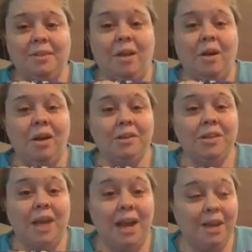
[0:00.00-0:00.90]
a long
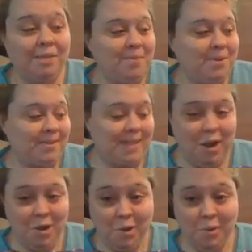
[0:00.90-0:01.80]
time to
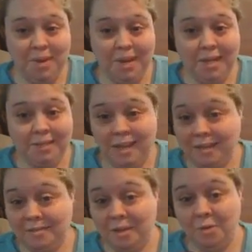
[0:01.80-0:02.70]
sew because I
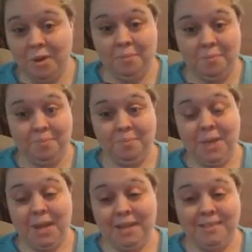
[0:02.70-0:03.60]
sewed it.
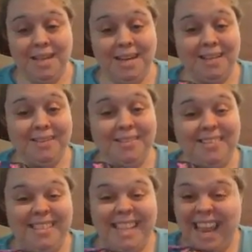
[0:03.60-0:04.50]
Like I said, I
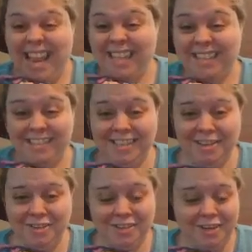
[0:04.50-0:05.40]
hand
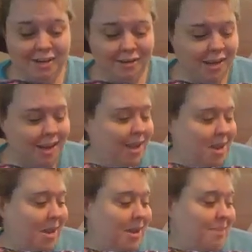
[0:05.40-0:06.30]
stitched it.
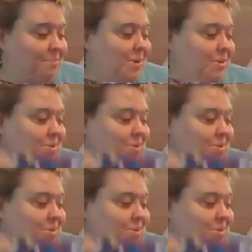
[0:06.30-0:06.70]
And I've been